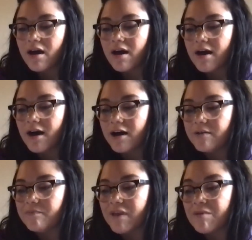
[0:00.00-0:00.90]

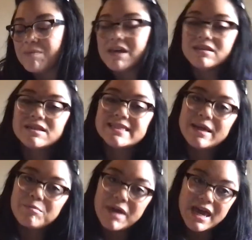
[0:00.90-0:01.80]
and being the
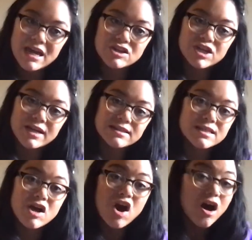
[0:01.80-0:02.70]
same page as the
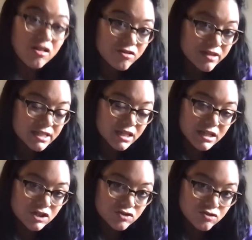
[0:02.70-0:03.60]
color that
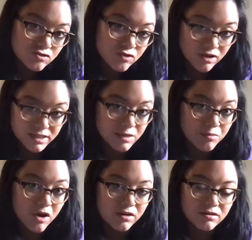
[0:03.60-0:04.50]
Duncan draws him
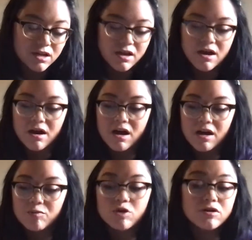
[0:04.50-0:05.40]
on,
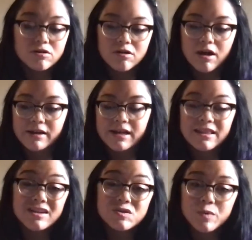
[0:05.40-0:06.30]
or her on, and
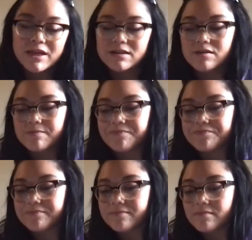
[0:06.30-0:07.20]
that's white.
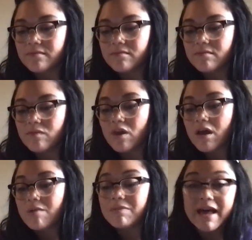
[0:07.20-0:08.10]

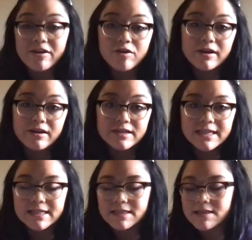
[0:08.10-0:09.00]
Black Crayon
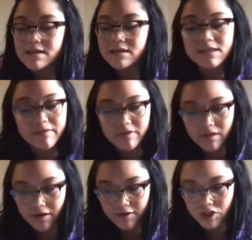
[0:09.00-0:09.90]
is the seventh
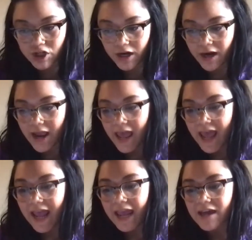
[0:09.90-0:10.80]
character,
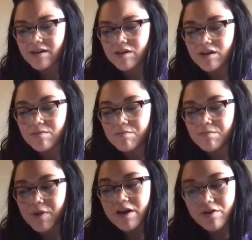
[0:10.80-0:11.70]
and
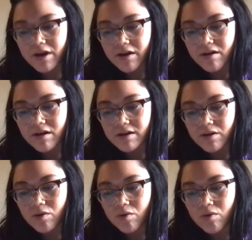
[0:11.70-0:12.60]
Black Crayon
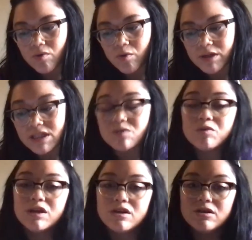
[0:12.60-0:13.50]
wants to
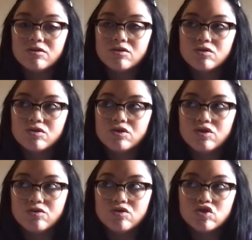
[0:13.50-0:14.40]
be
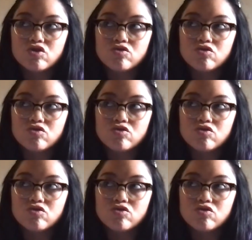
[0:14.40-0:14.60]
used to